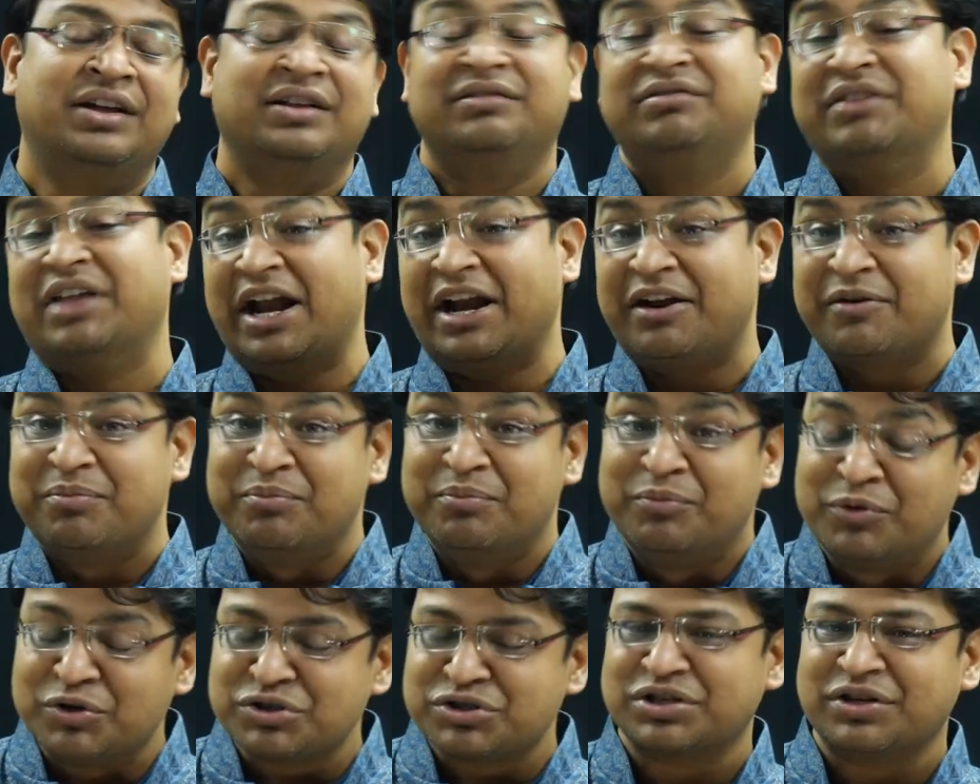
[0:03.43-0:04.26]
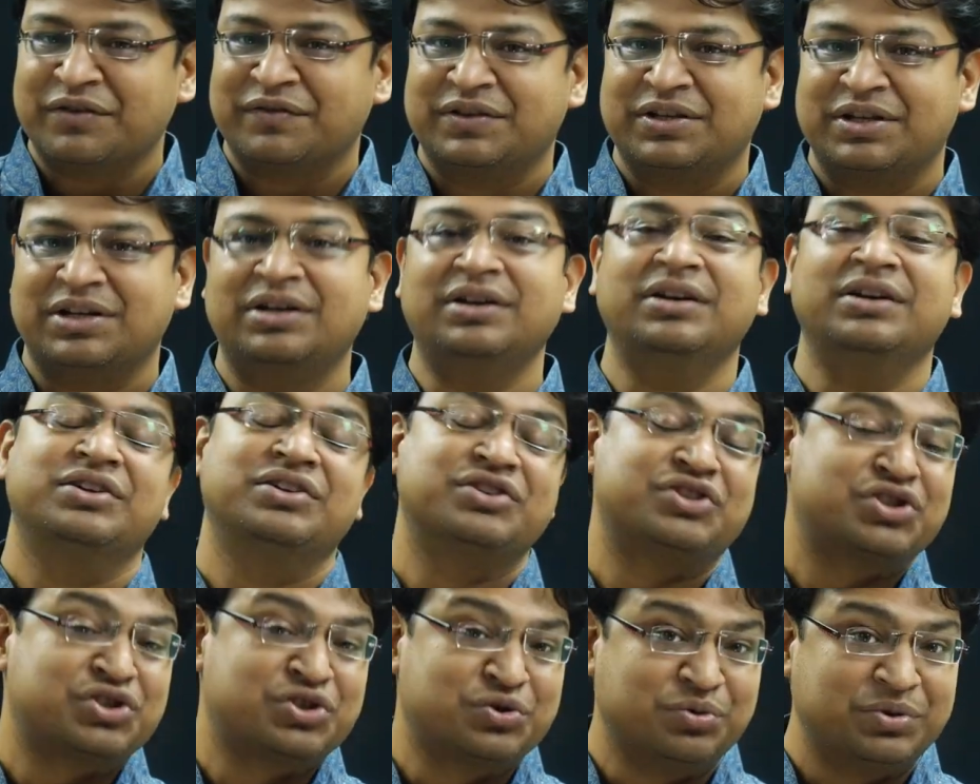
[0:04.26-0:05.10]
that most of the
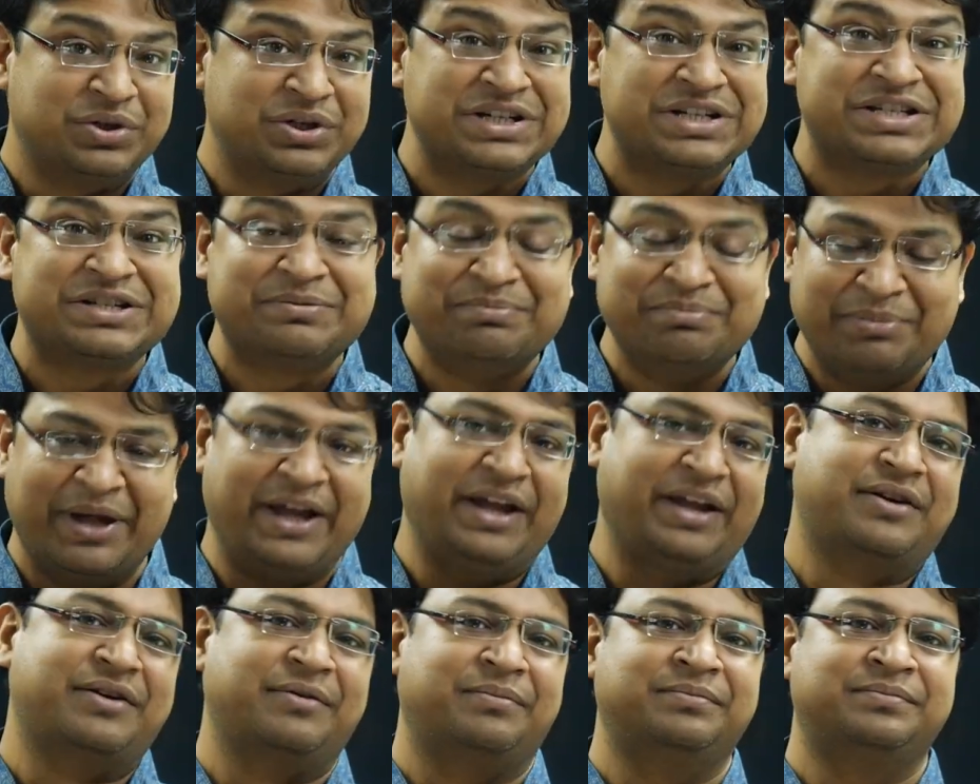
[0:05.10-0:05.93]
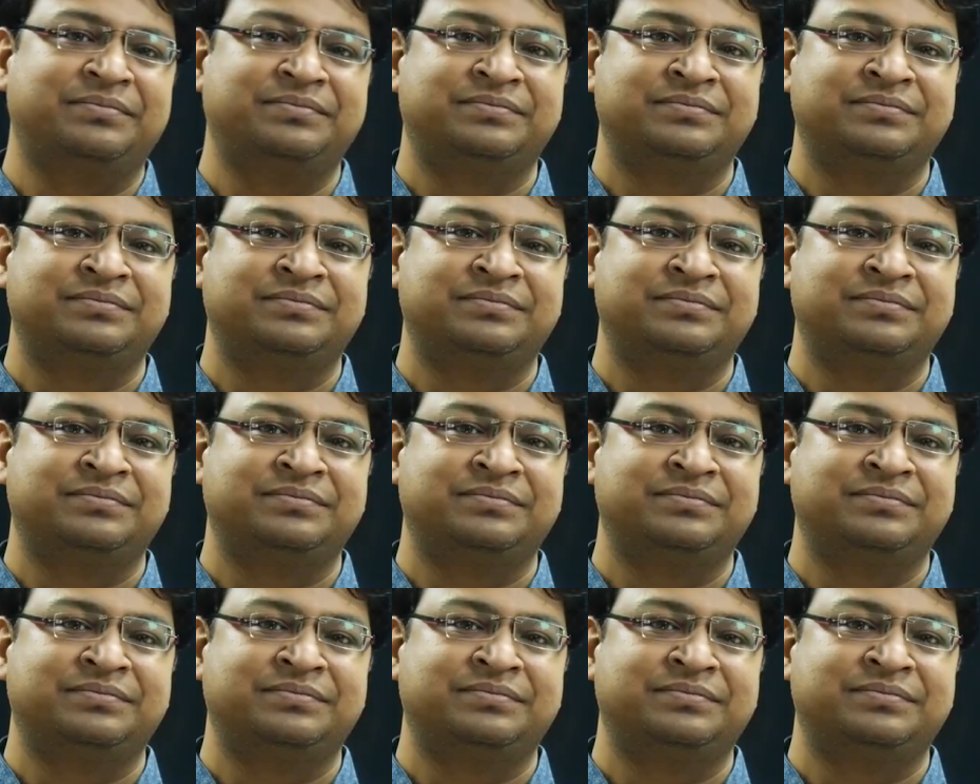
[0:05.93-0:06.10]
students make,